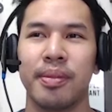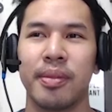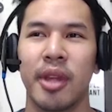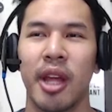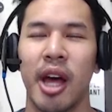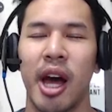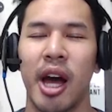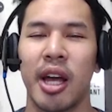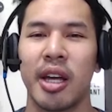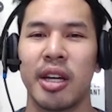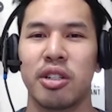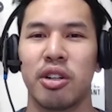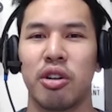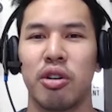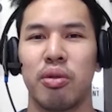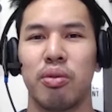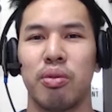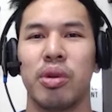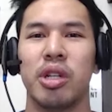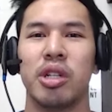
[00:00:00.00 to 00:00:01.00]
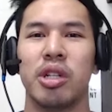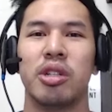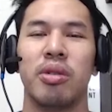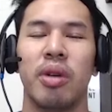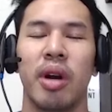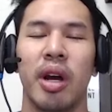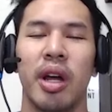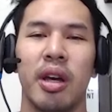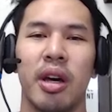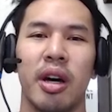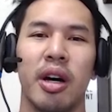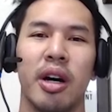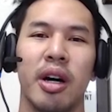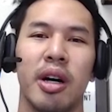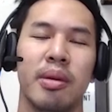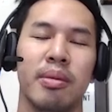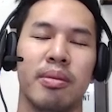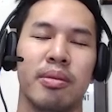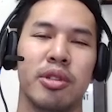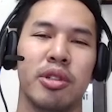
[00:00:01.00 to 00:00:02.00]
I guess our reach, right?
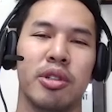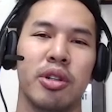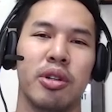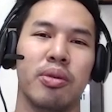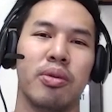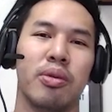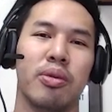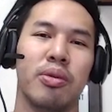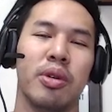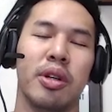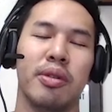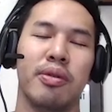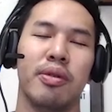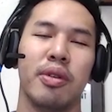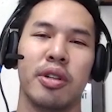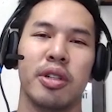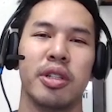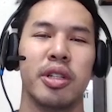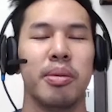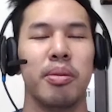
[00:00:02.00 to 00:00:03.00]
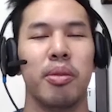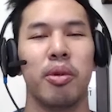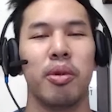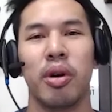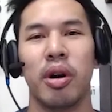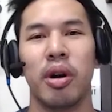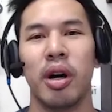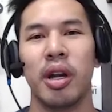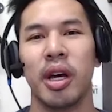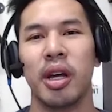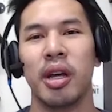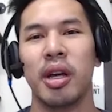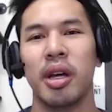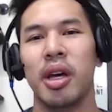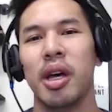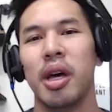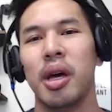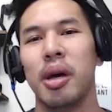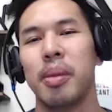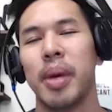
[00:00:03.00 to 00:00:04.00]
Um, so we're really focusing more on like
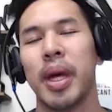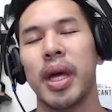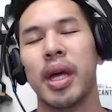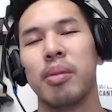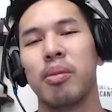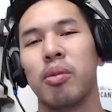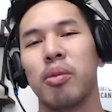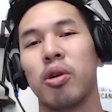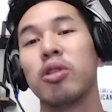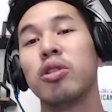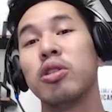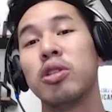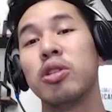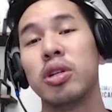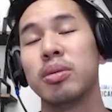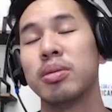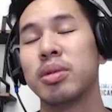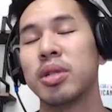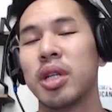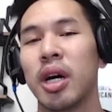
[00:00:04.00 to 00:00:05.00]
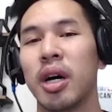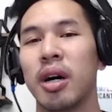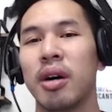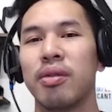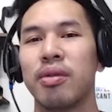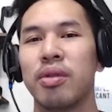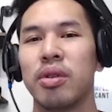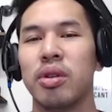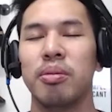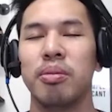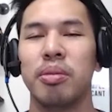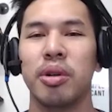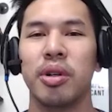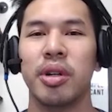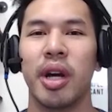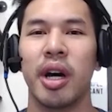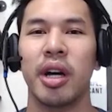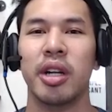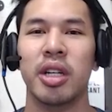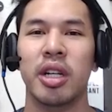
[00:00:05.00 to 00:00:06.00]
making more YouTube stuff to build
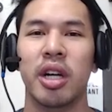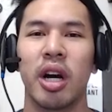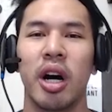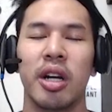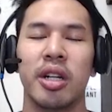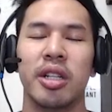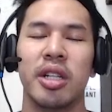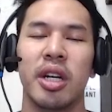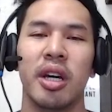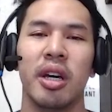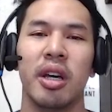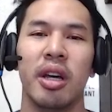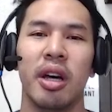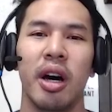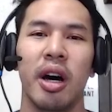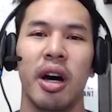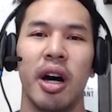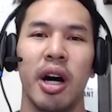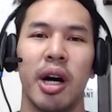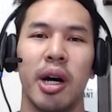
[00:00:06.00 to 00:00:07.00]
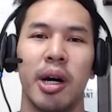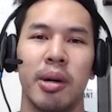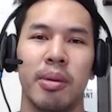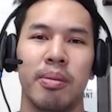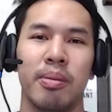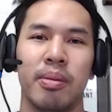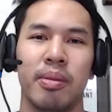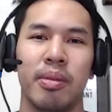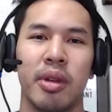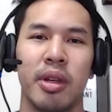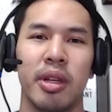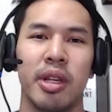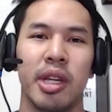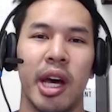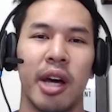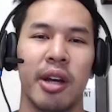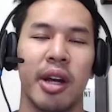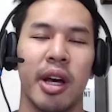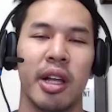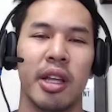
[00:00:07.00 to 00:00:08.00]
out the content um,
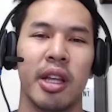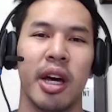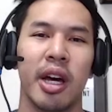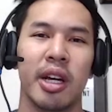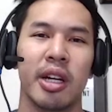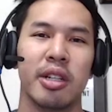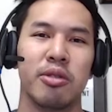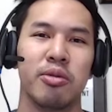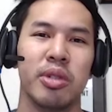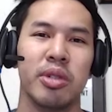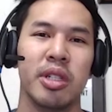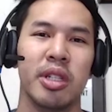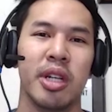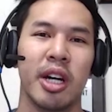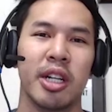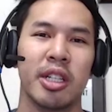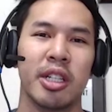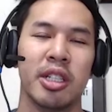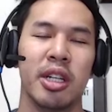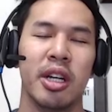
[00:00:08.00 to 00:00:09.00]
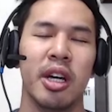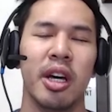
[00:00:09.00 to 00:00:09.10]
down that line because we actually